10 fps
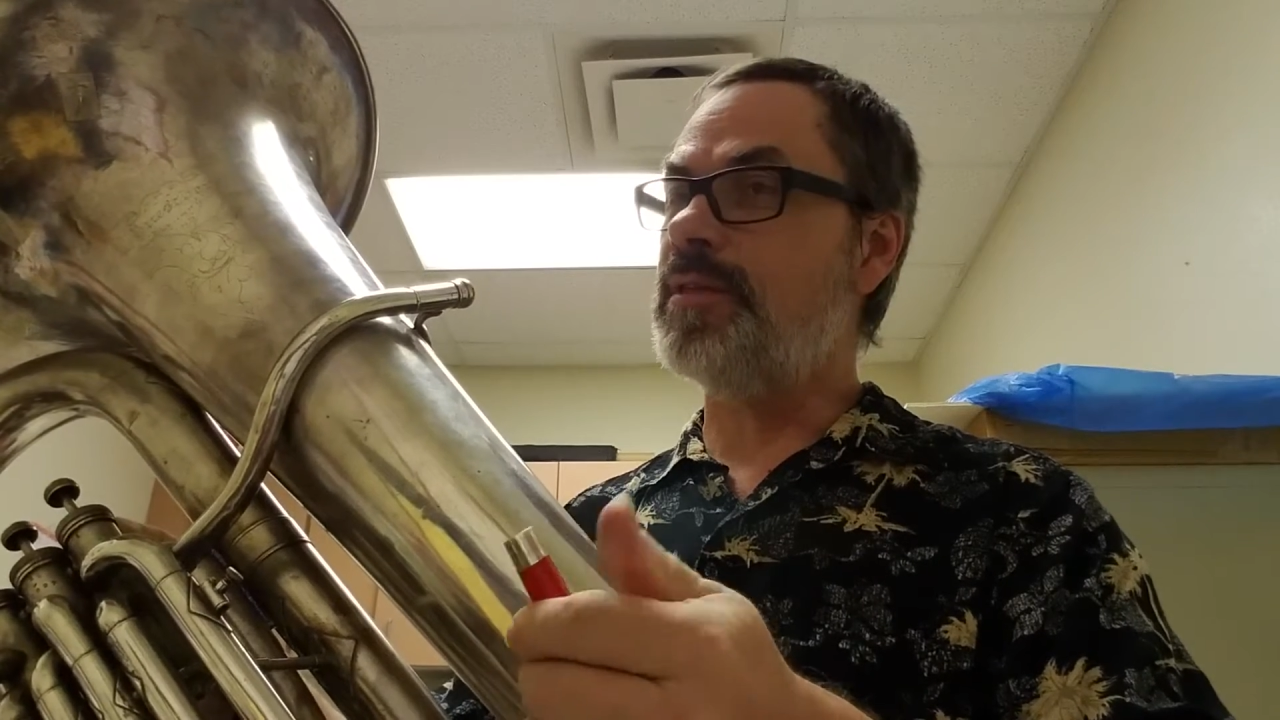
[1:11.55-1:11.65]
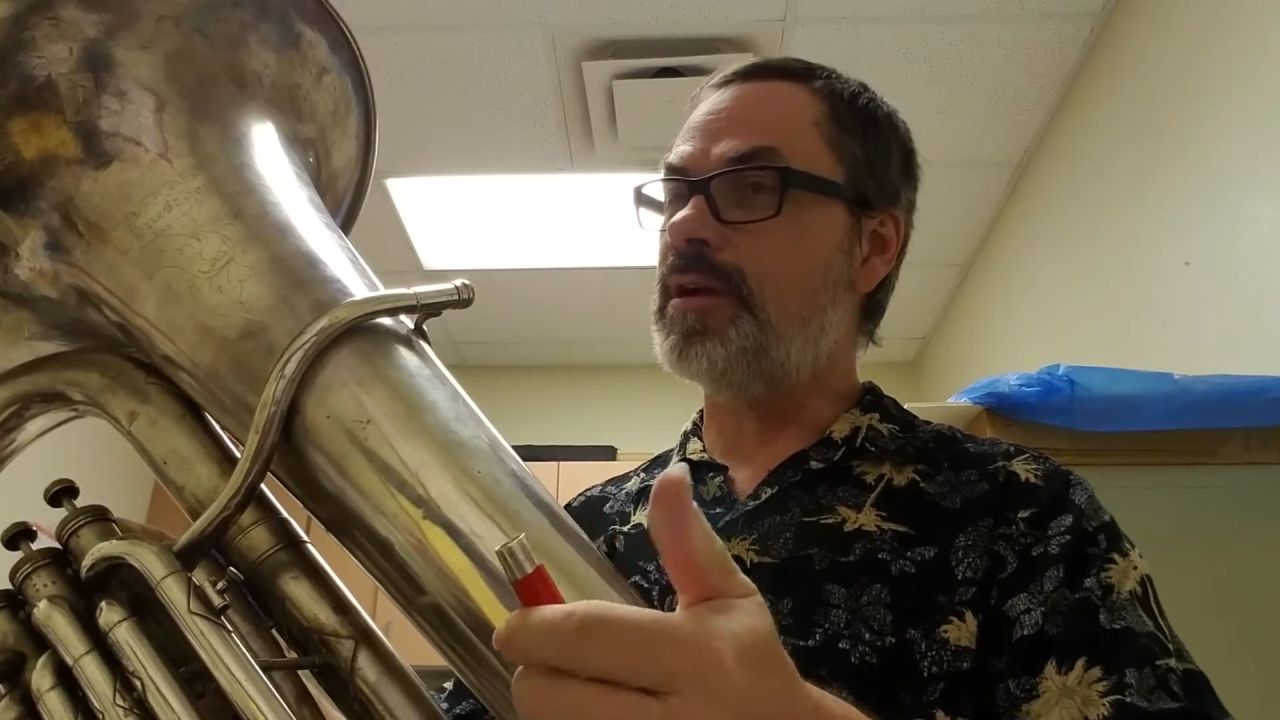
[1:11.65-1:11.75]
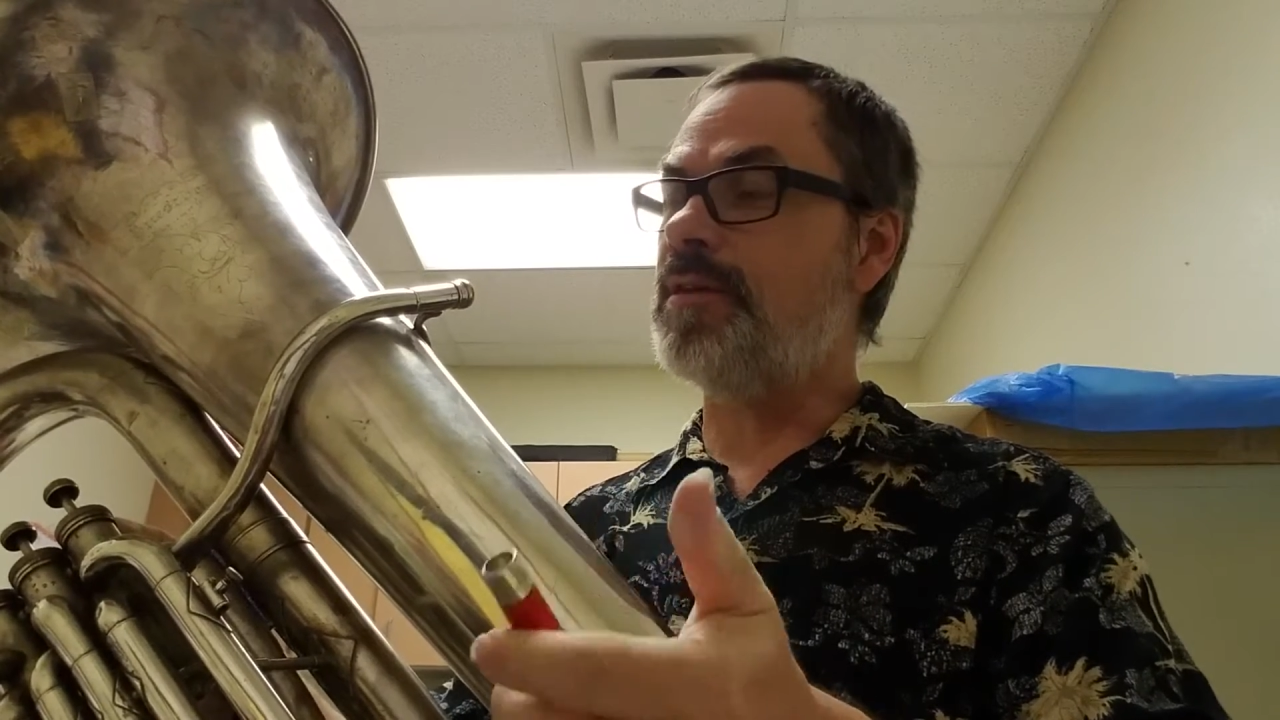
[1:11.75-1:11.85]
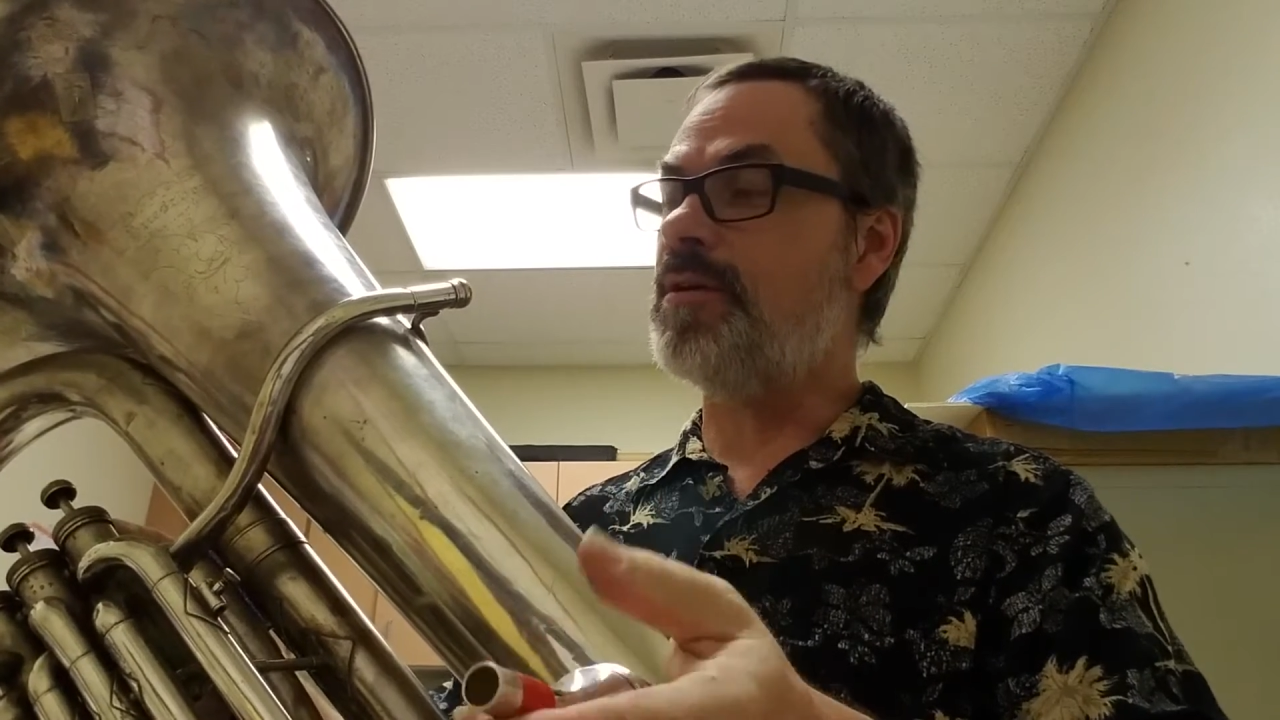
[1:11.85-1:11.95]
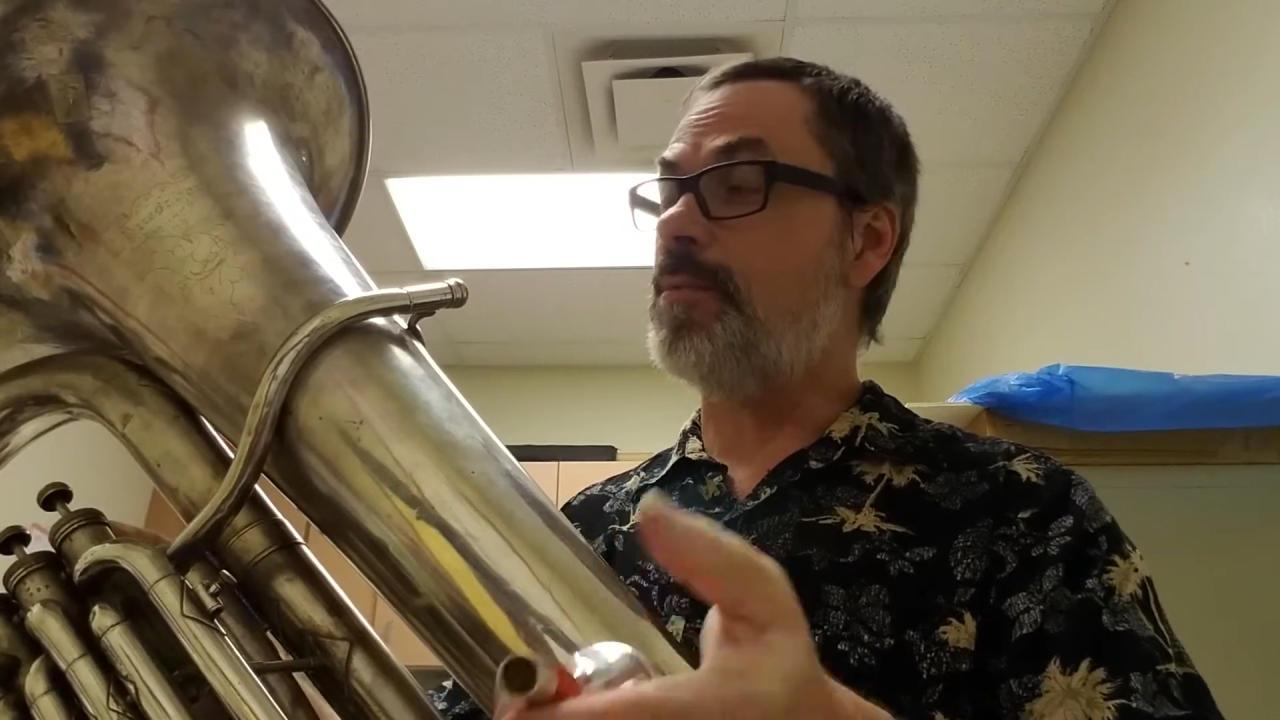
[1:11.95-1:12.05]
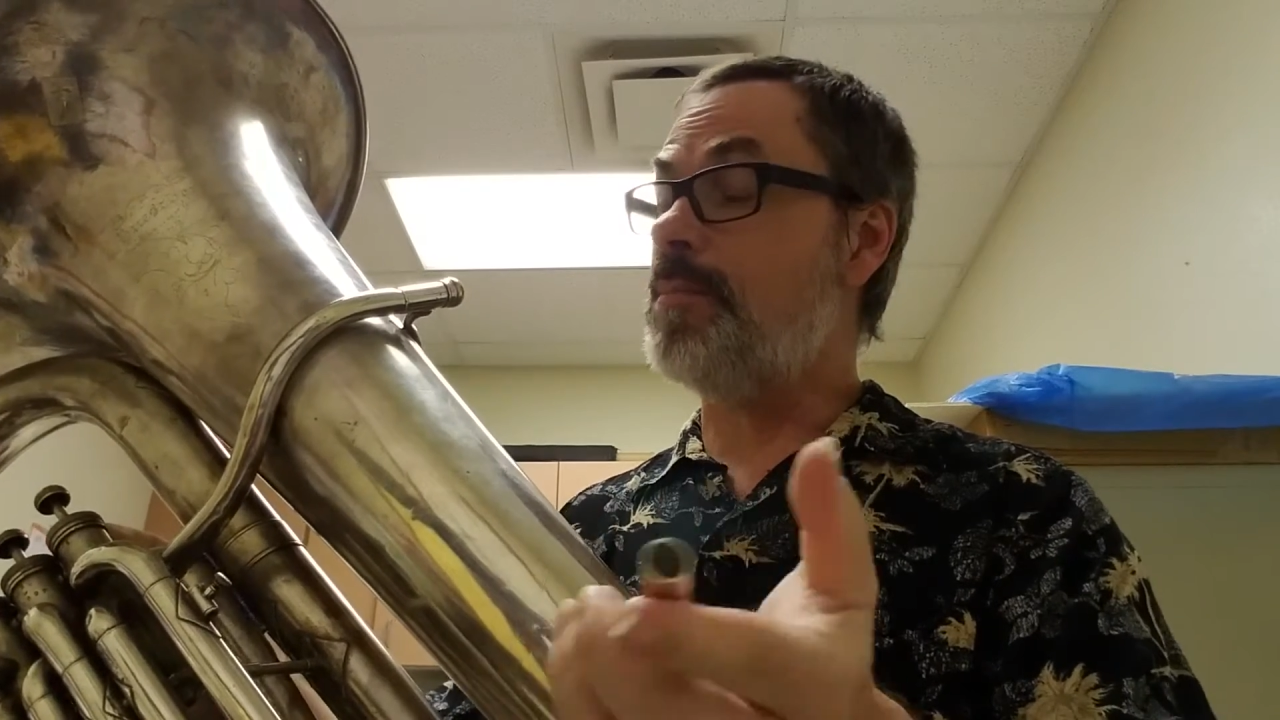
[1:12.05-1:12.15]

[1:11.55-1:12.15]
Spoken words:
that I thought